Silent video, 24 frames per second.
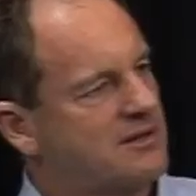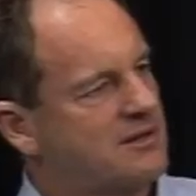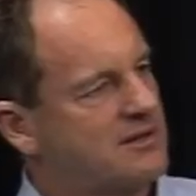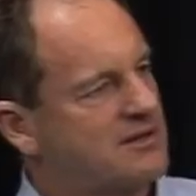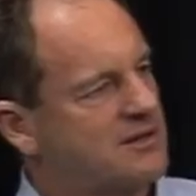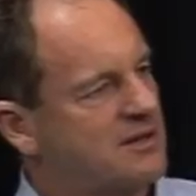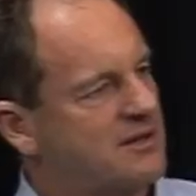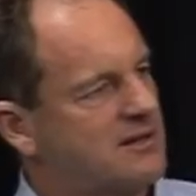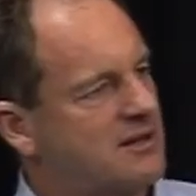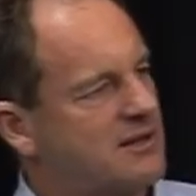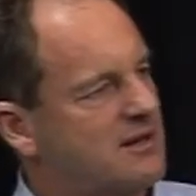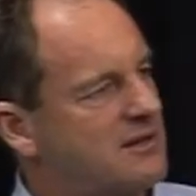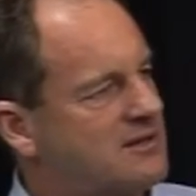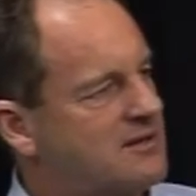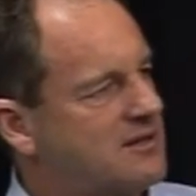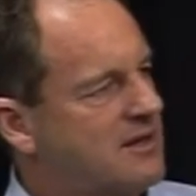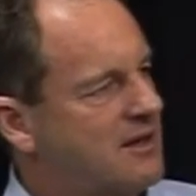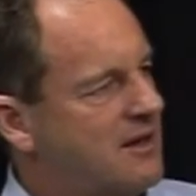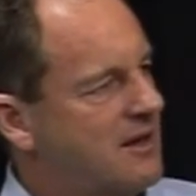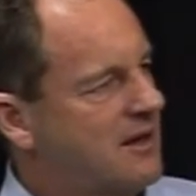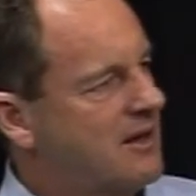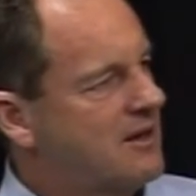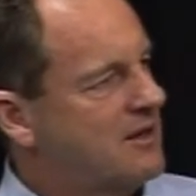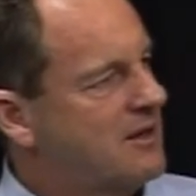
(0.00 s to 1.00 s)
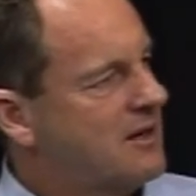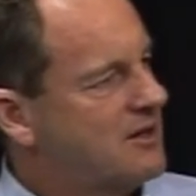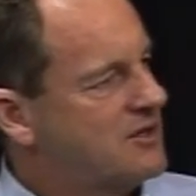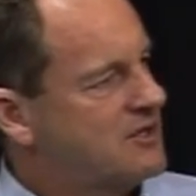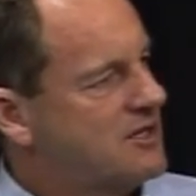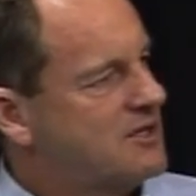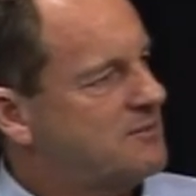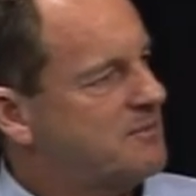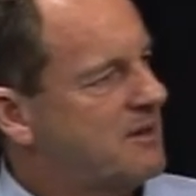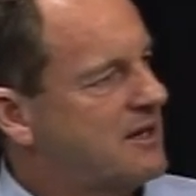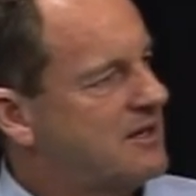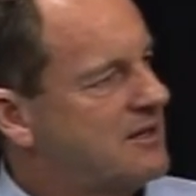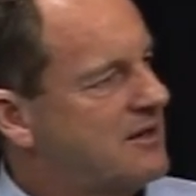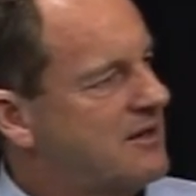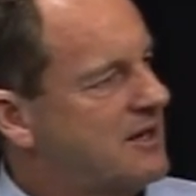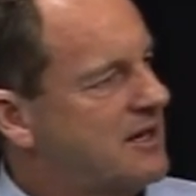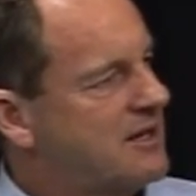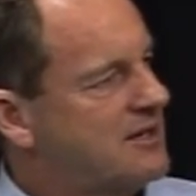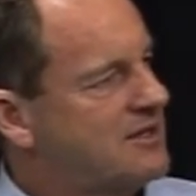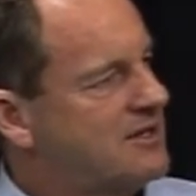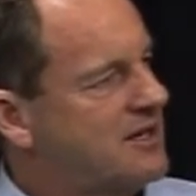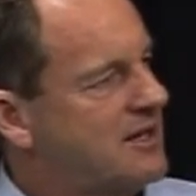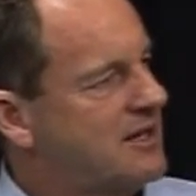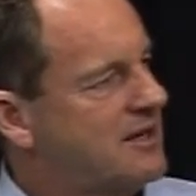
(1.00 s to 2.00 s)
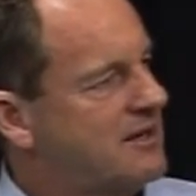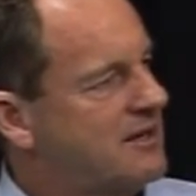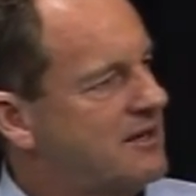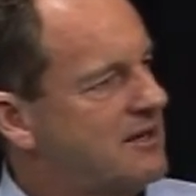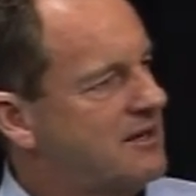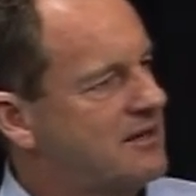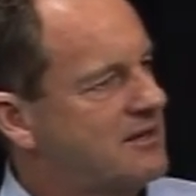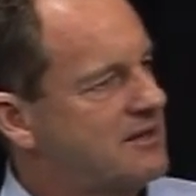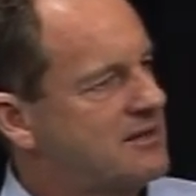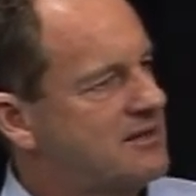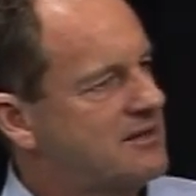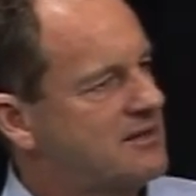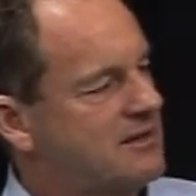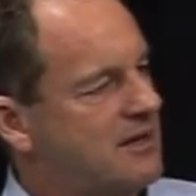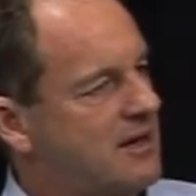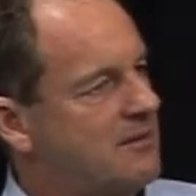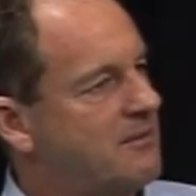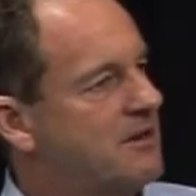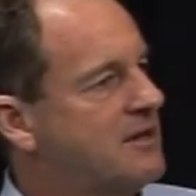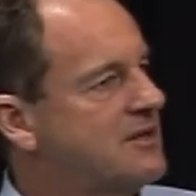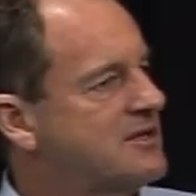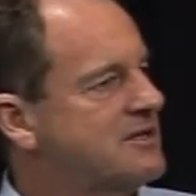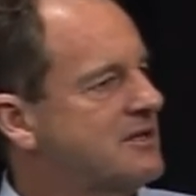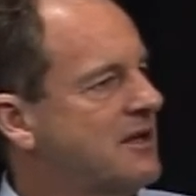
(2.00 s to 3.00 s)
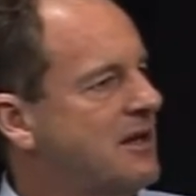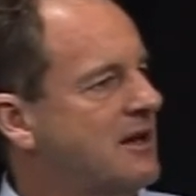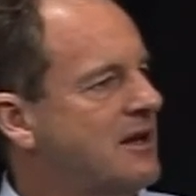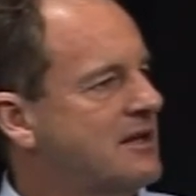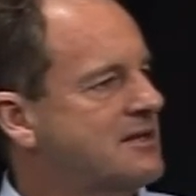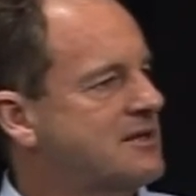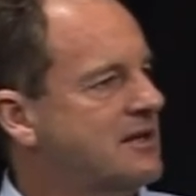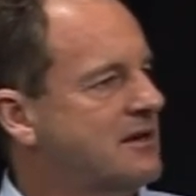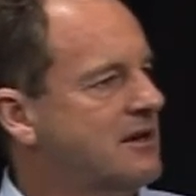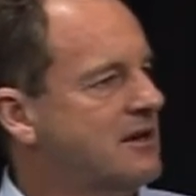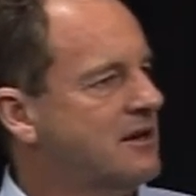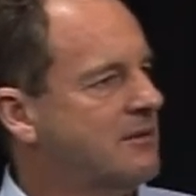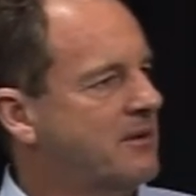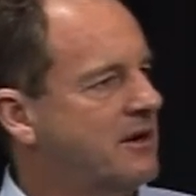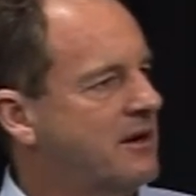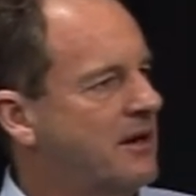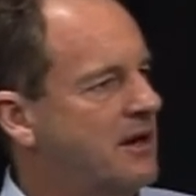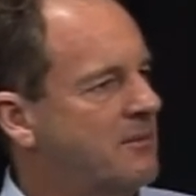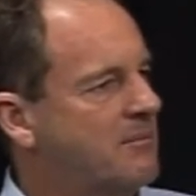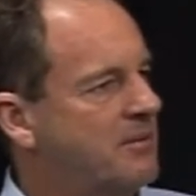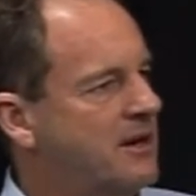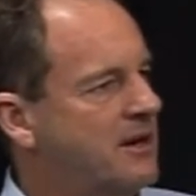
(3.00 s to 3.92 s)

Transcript: and it's. You know, she's been in there 10 years. I mean, it's a little bit like